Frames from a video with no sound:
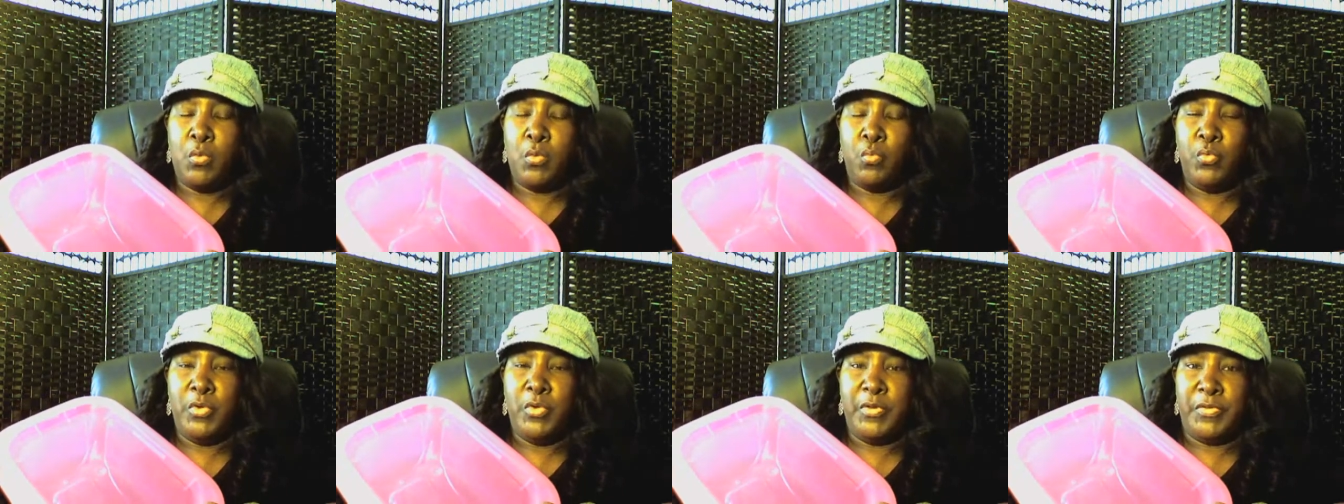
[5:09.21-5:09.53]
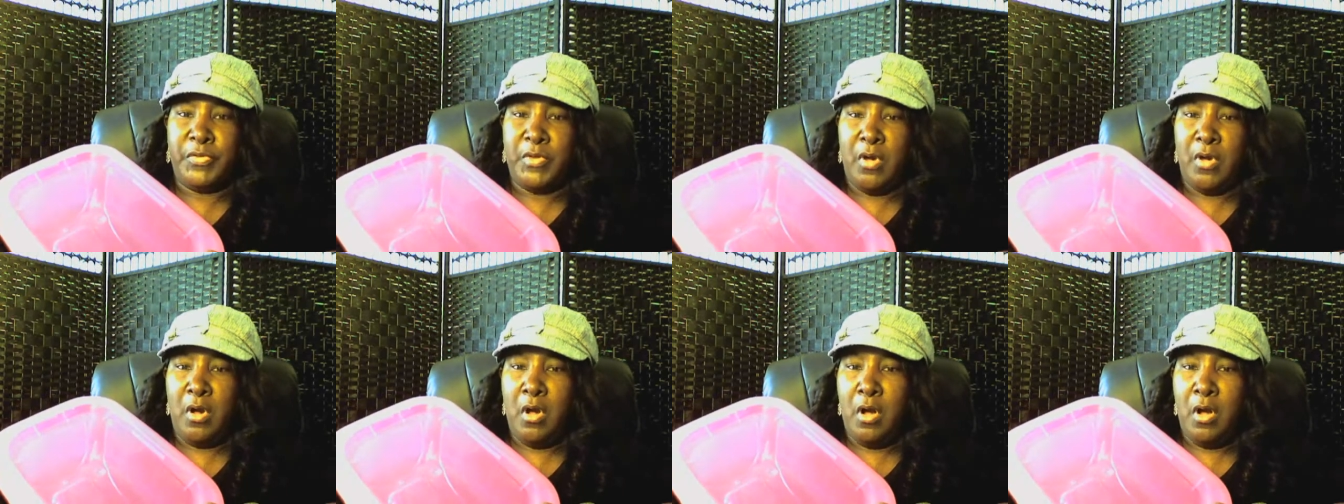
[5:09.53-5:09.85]

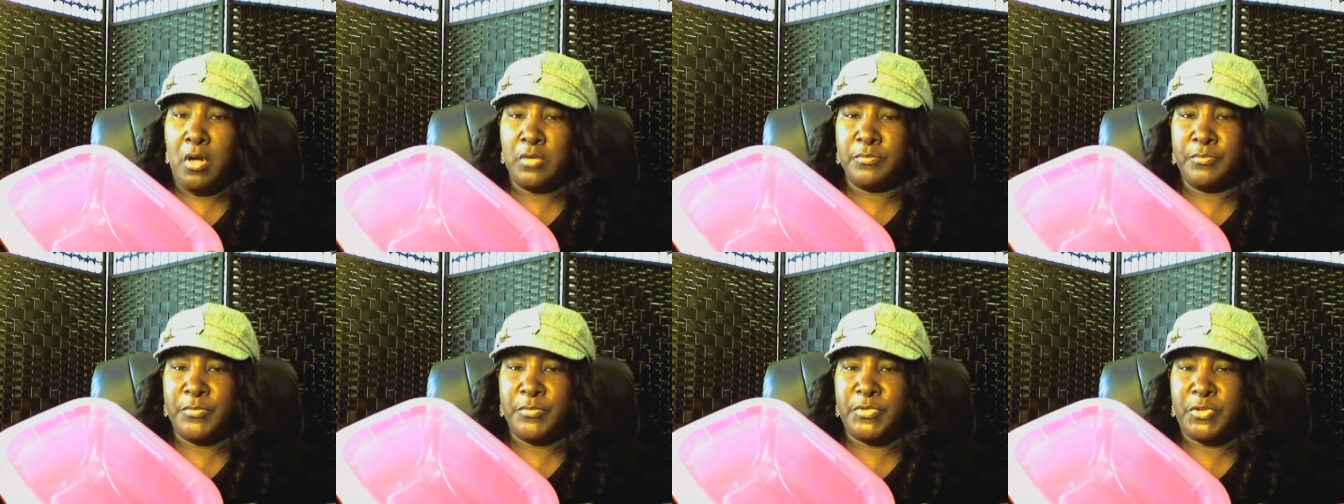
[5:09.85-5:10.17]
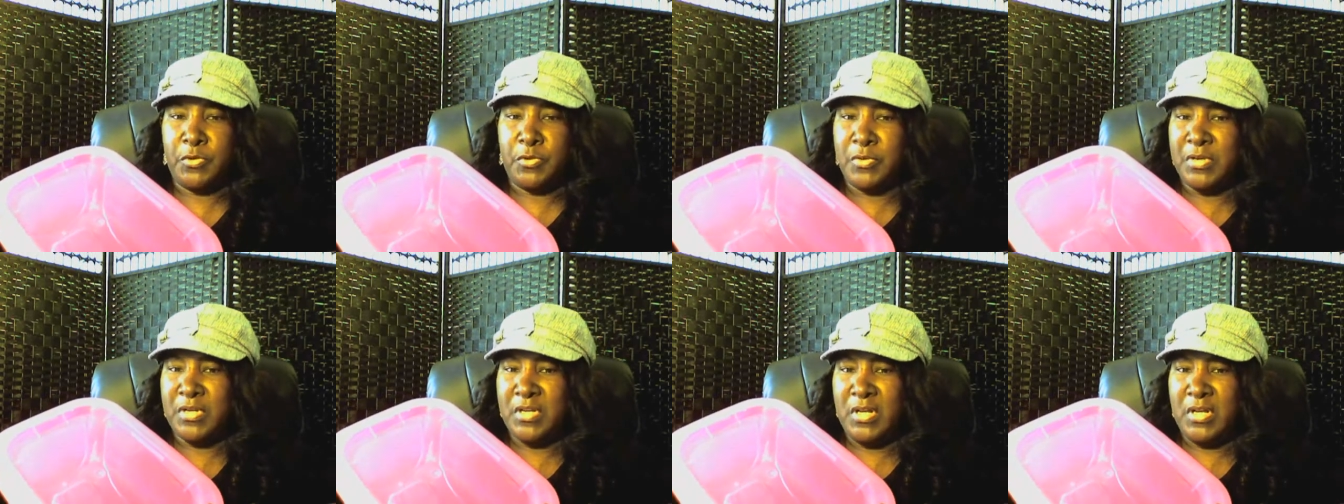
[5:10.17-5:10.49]
with um,
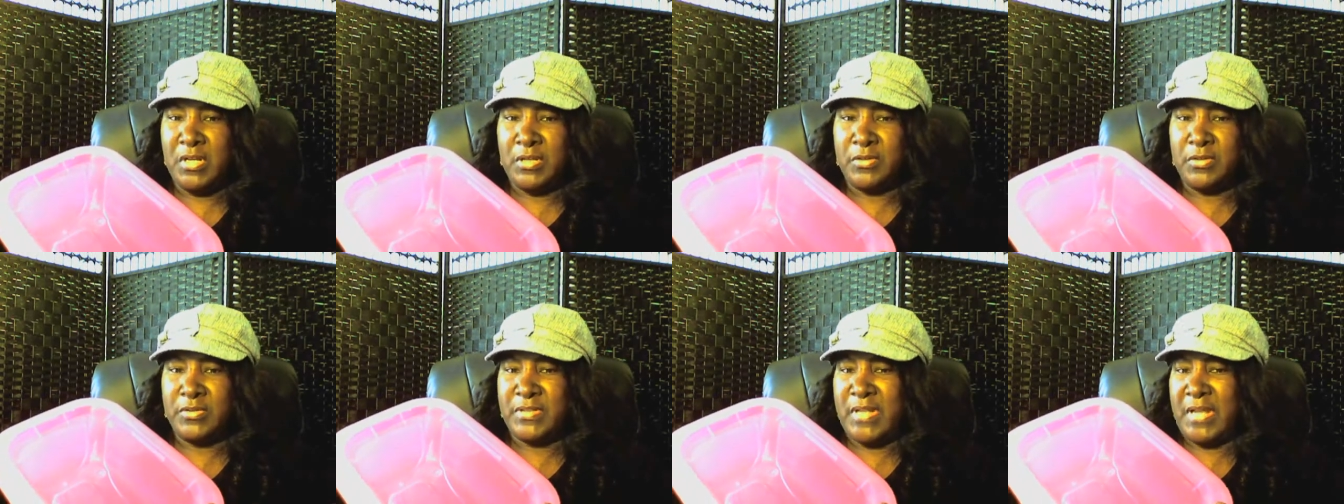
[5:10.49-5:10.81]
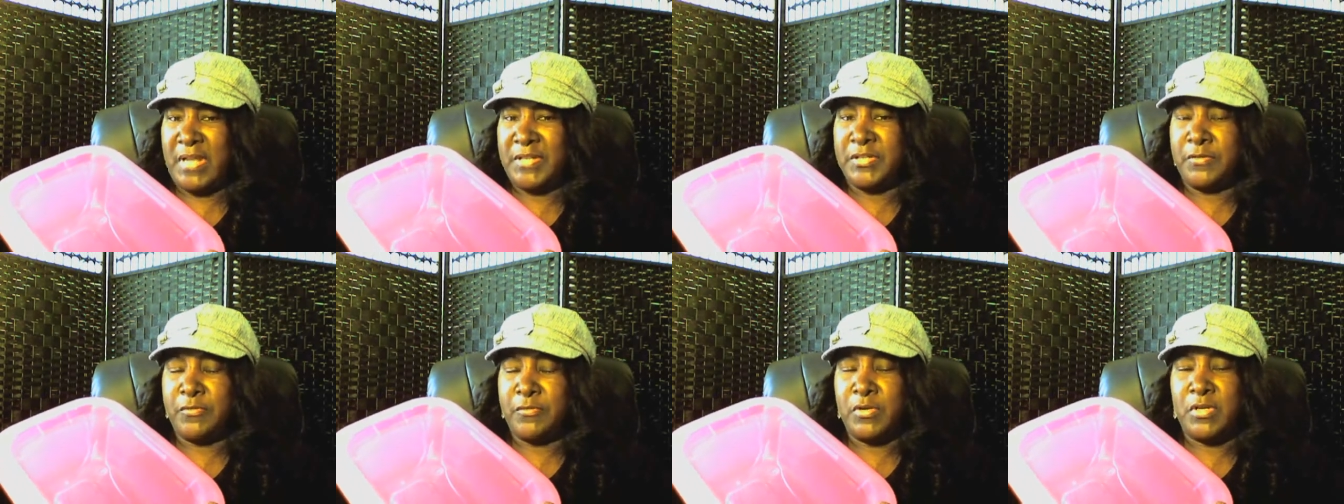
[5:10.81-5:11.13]
certain colors,
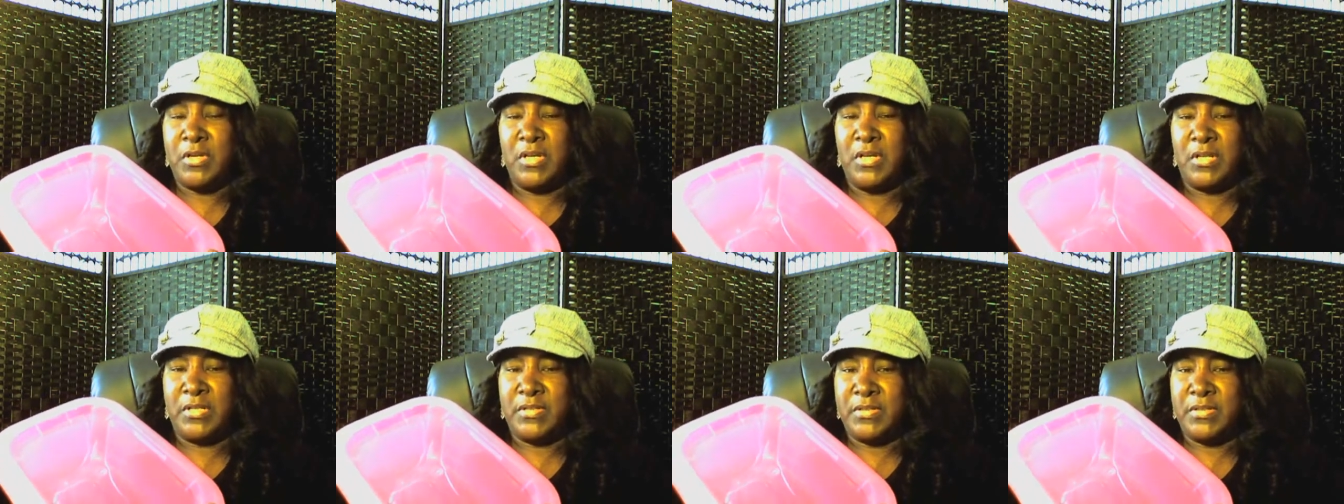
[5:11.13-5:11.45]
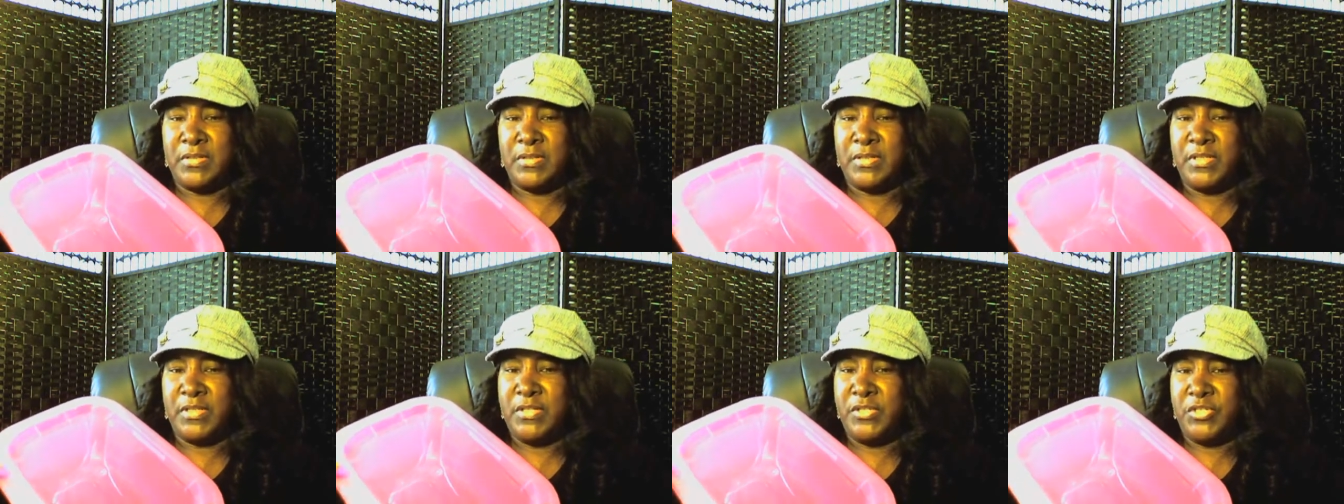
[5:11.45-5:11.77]
like different
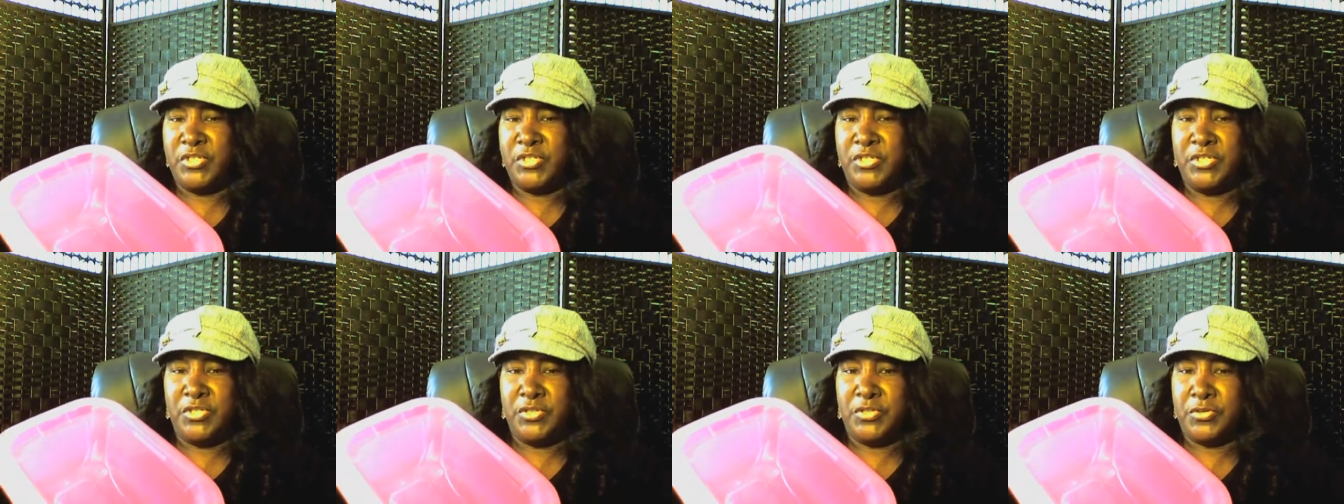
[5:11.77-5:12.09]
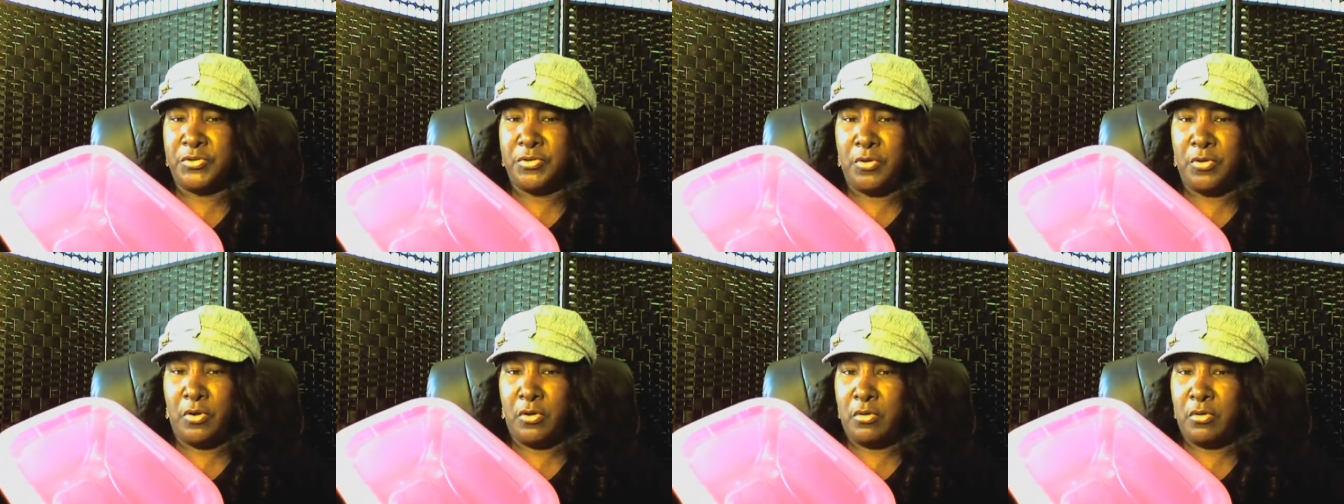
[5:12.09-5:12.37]
colors each year.